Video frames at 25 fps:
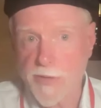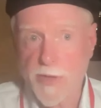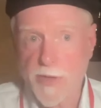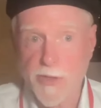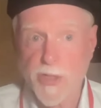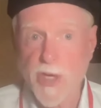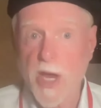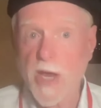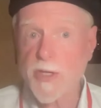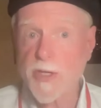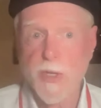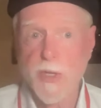
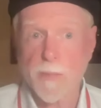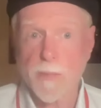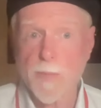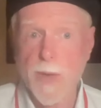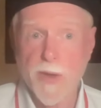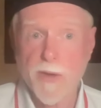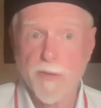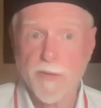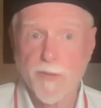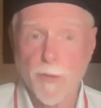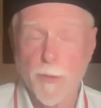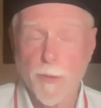to change the
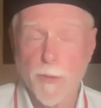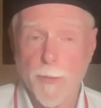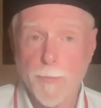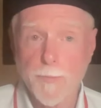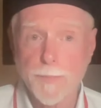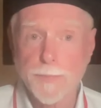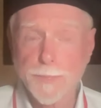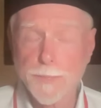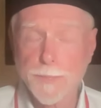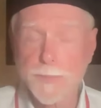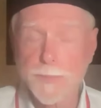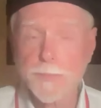
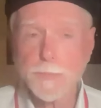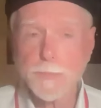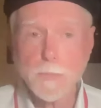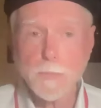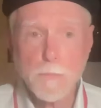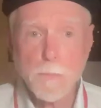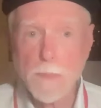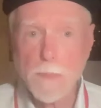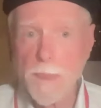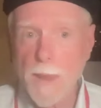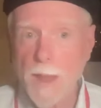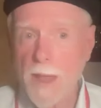metaphor,
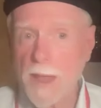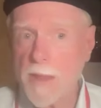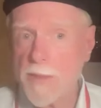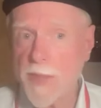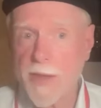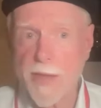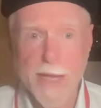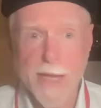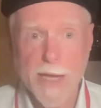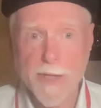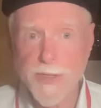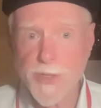
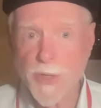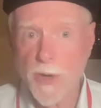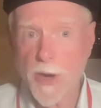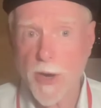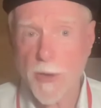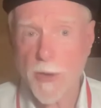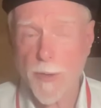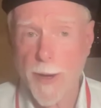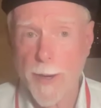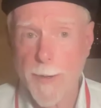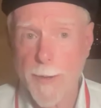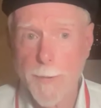the
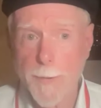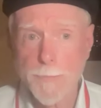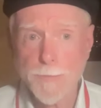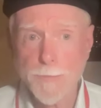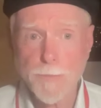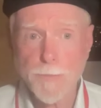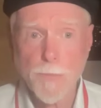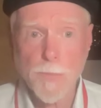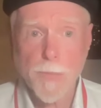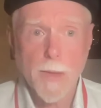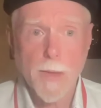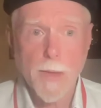Yetzer Hara
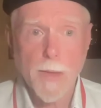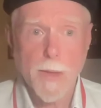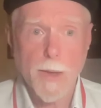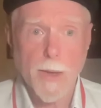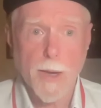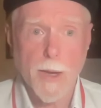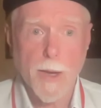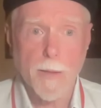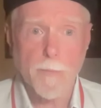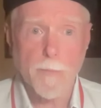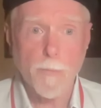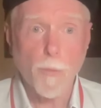
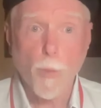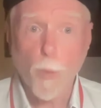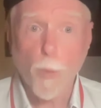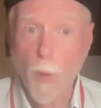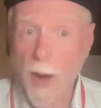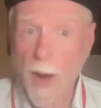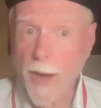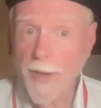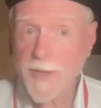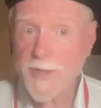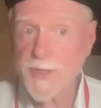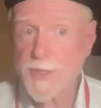
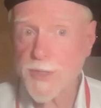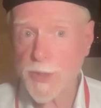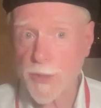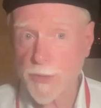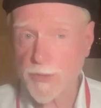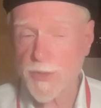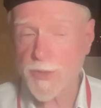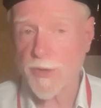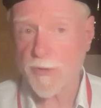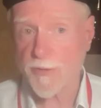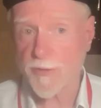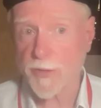wants
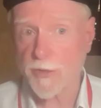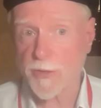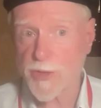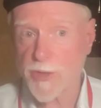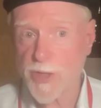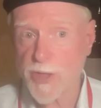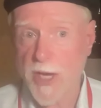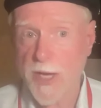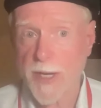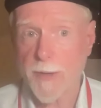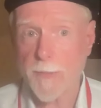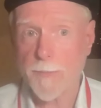you to feel
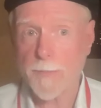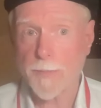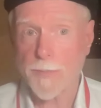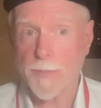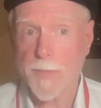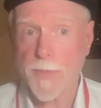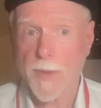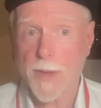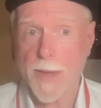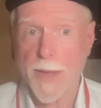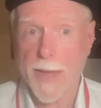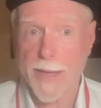
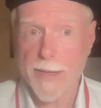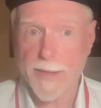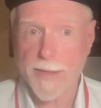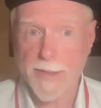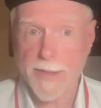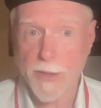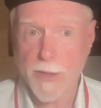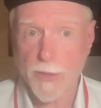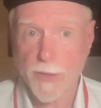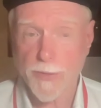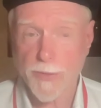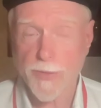shame
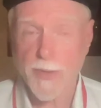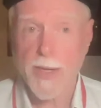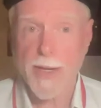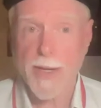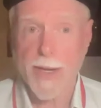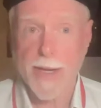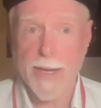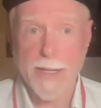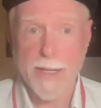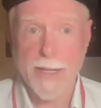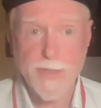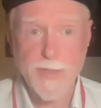and guilt
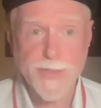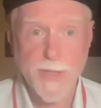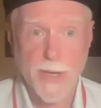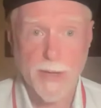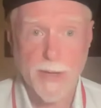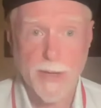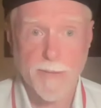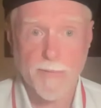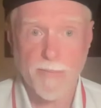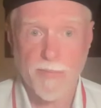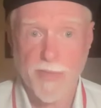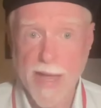and
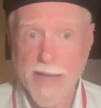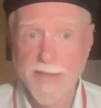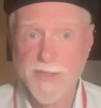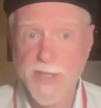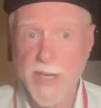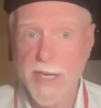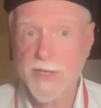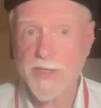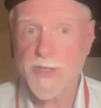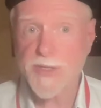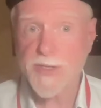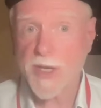stuck.
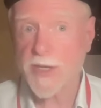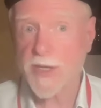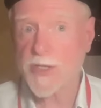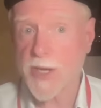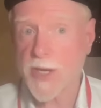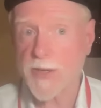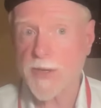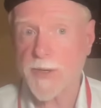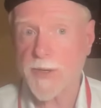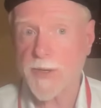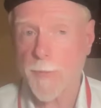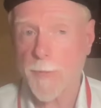That's its
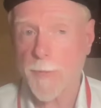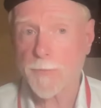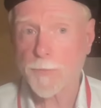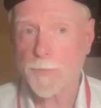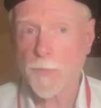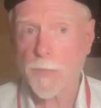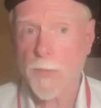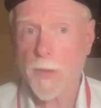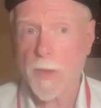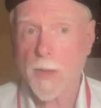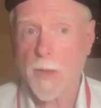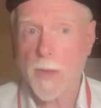agenda.
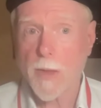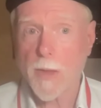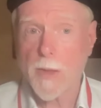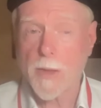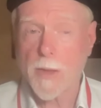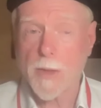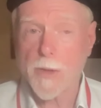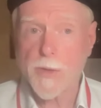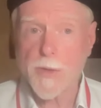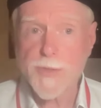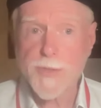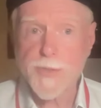
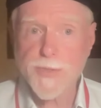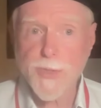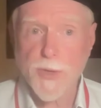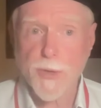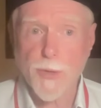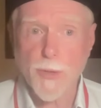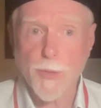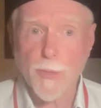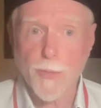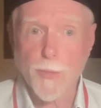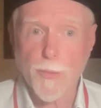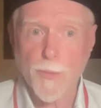
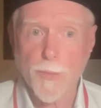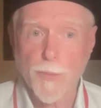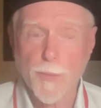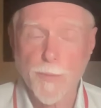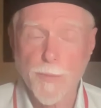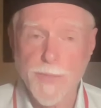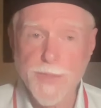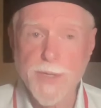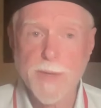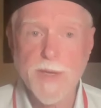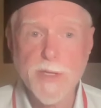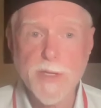So
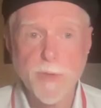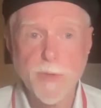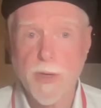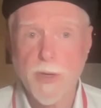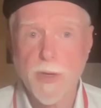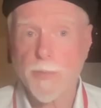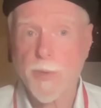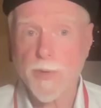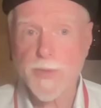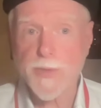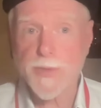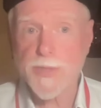sometimes
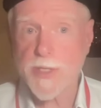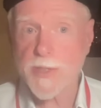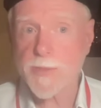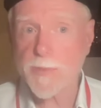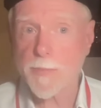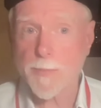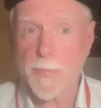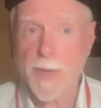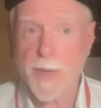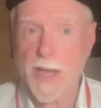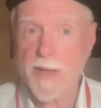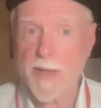when a person
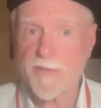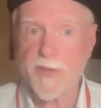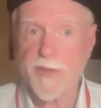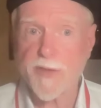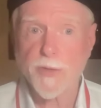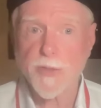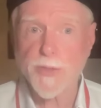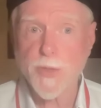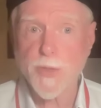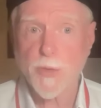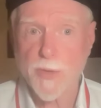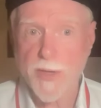says, but I
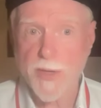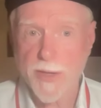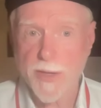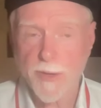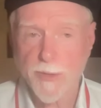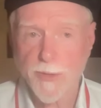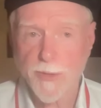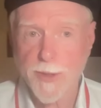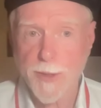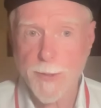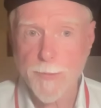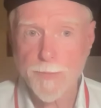feel so
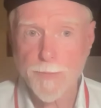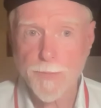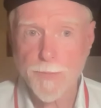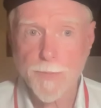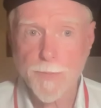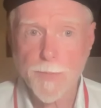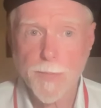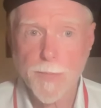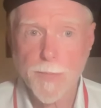guilty,